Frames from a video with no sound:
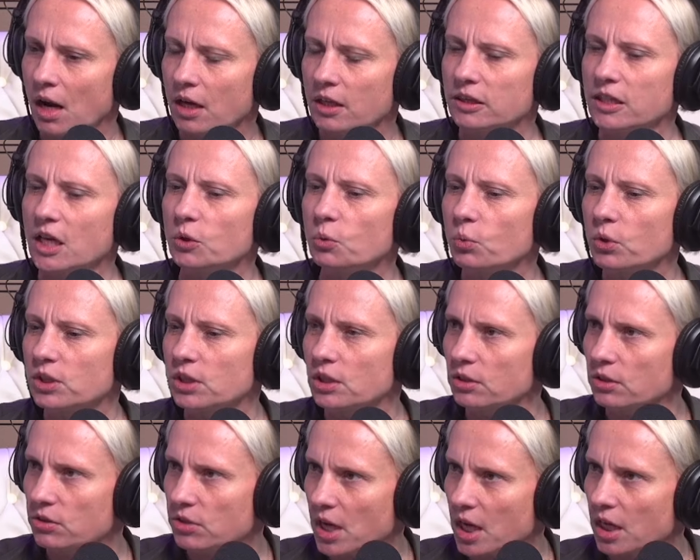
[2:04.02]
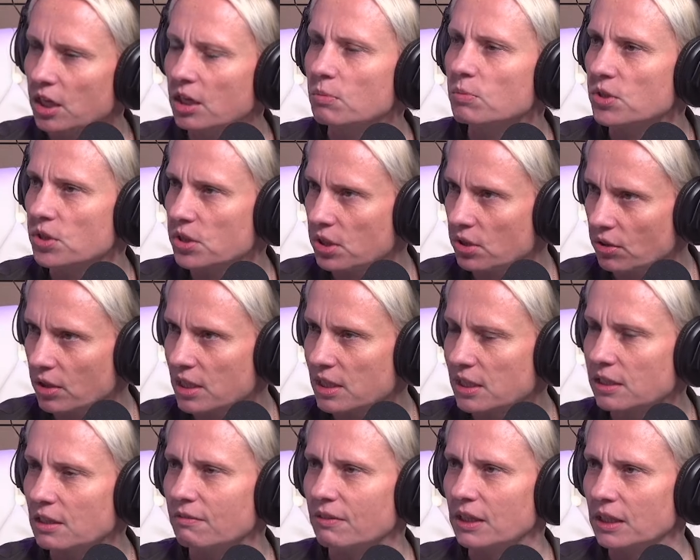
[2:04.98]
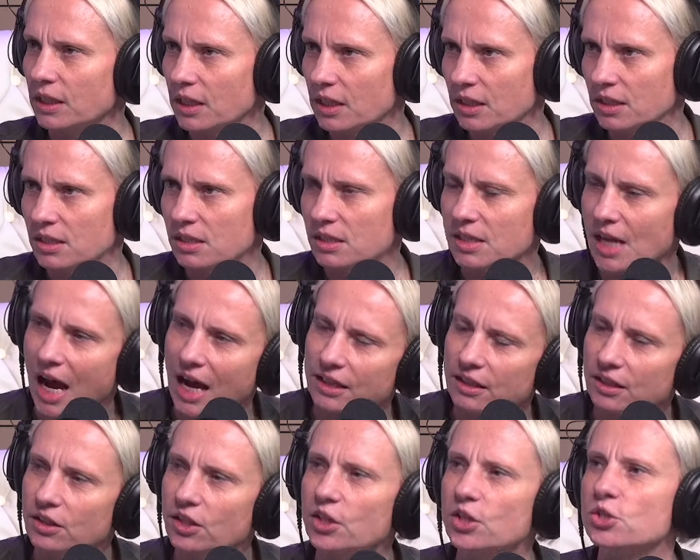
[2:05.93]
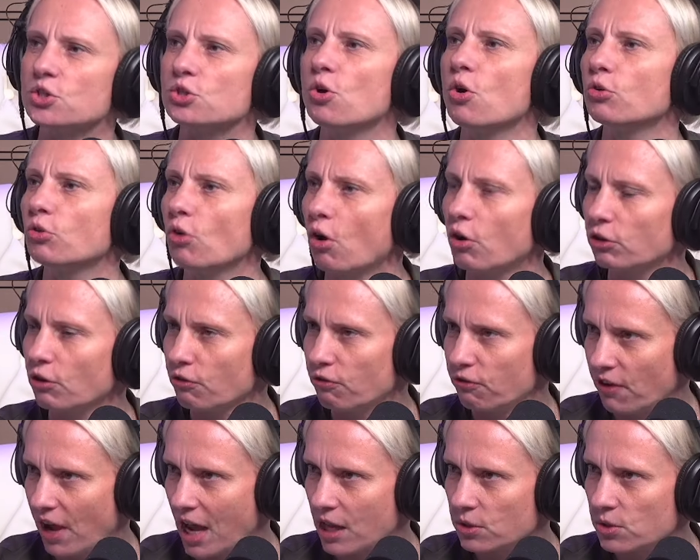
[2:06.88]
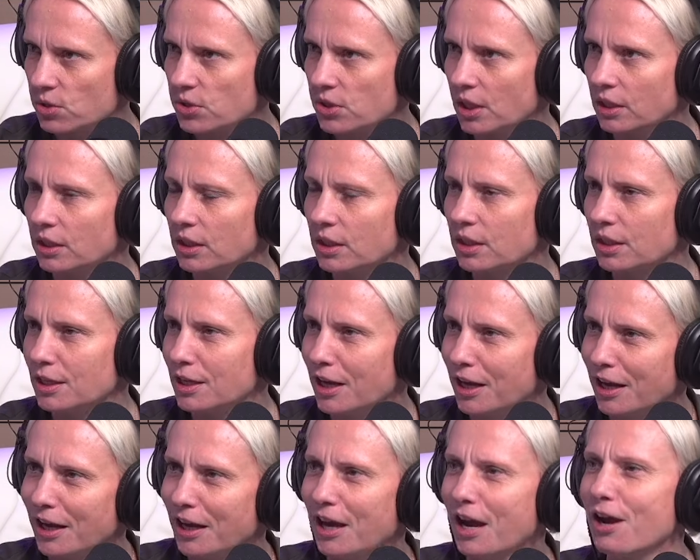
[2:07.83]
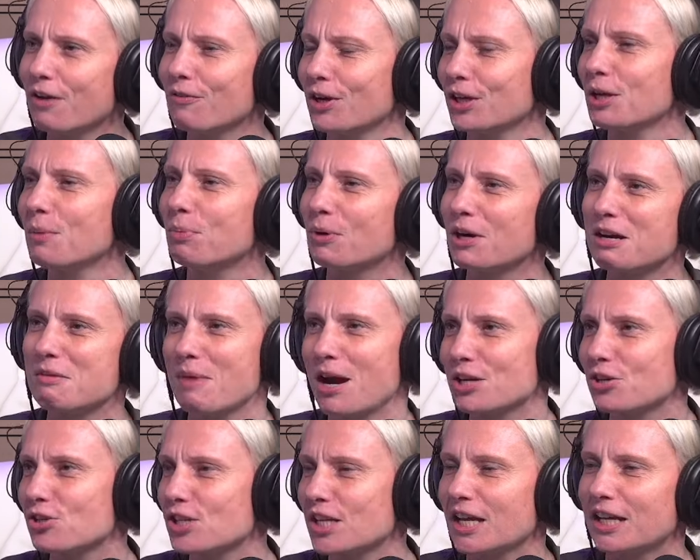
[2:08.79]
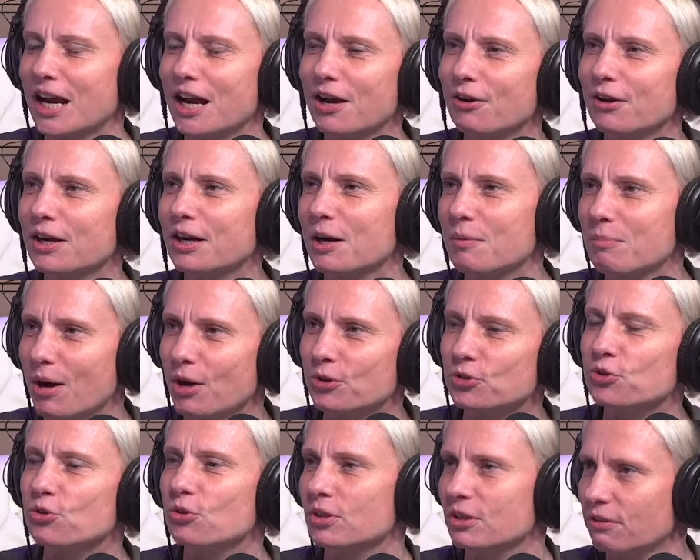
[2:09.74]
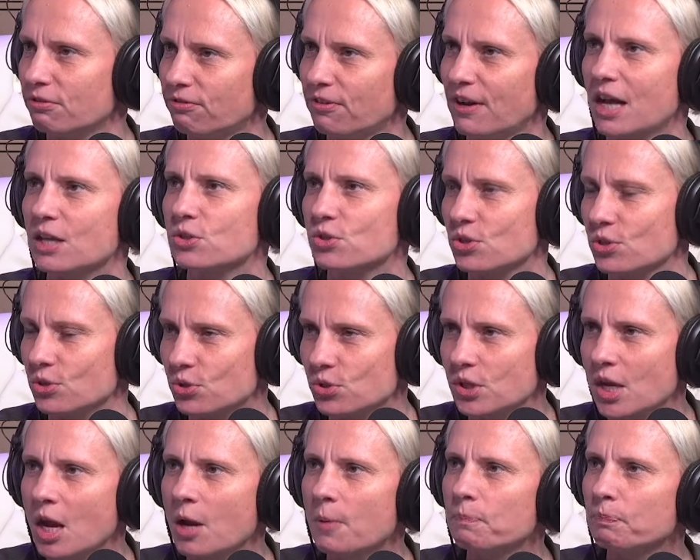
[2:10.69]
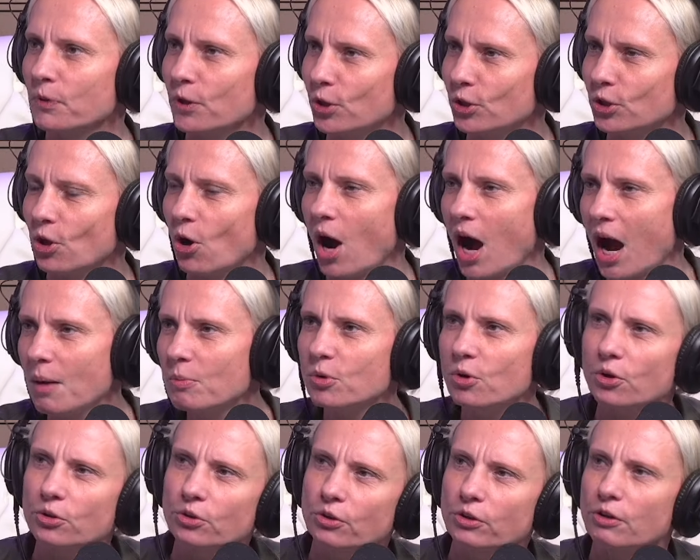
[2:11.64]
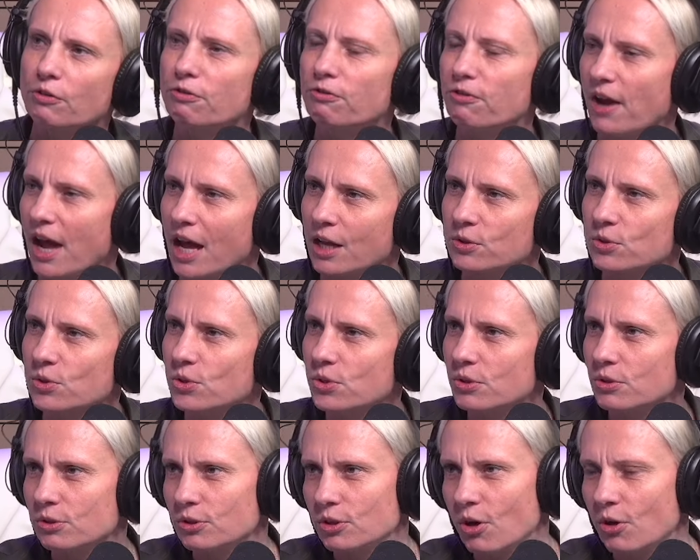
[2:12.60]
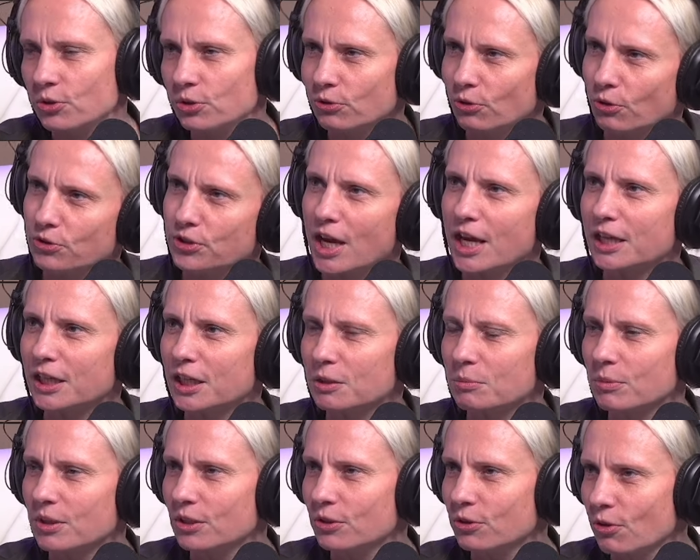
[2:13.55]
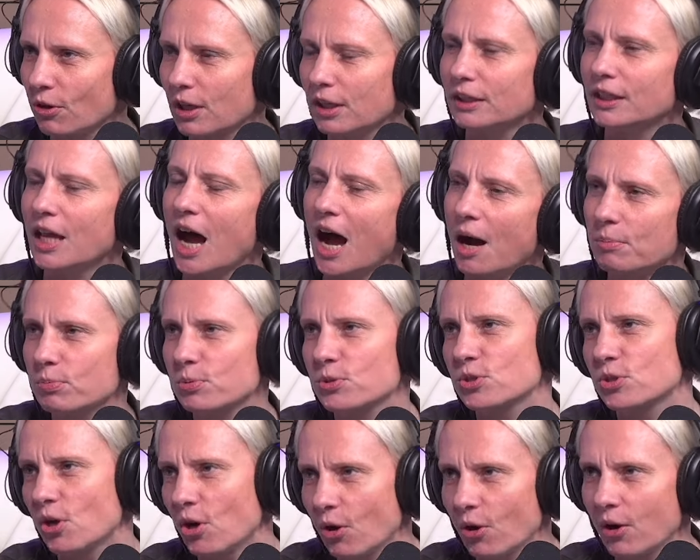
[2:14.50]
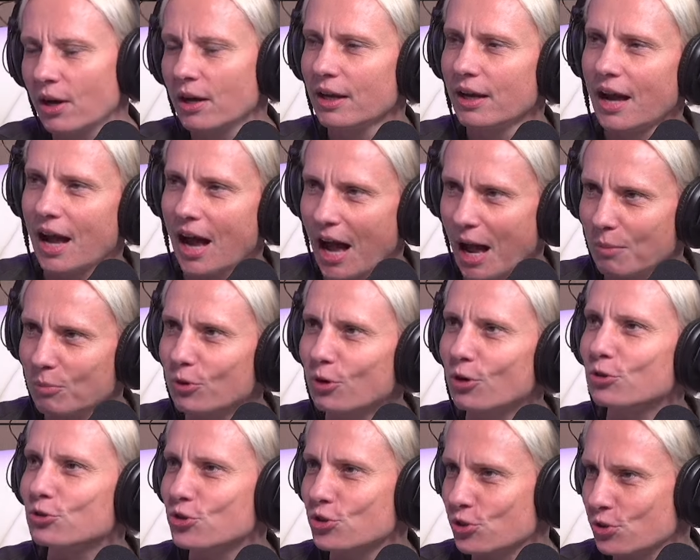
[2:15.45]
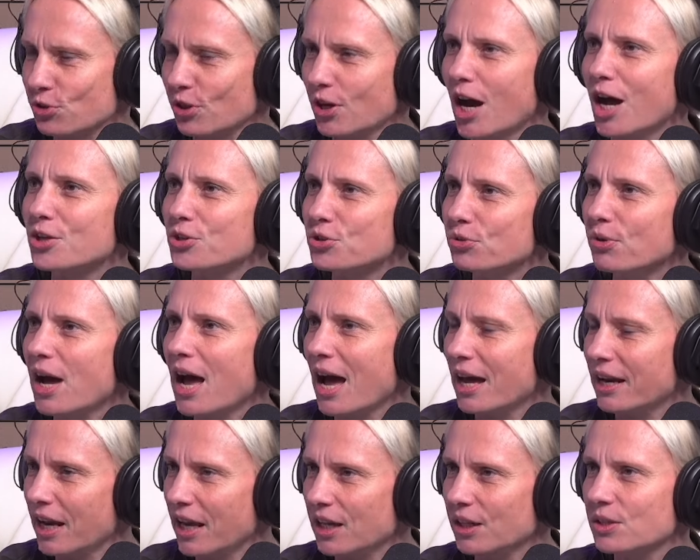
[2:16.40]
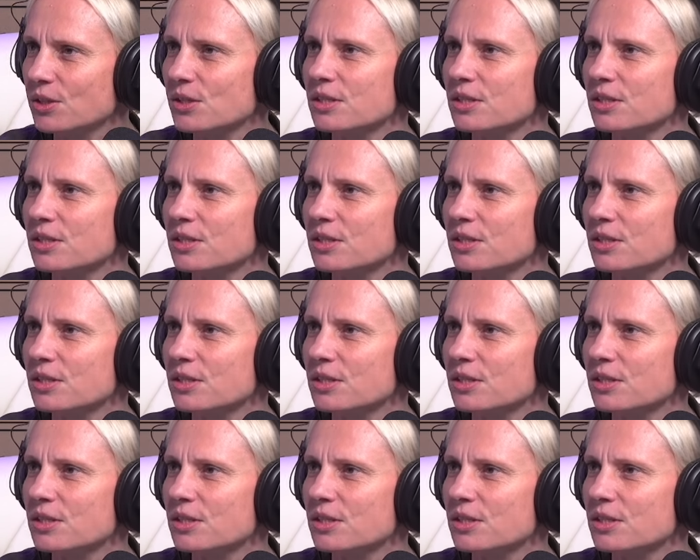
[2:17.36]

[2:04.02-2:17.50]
that we didn't take him seriously when he decided he's going on a fence. And he pretty much said, I don't care about your defenses, you know, I'm going on the fence, you know, you're not taking me in your club, so I'm going to just cause you headaches.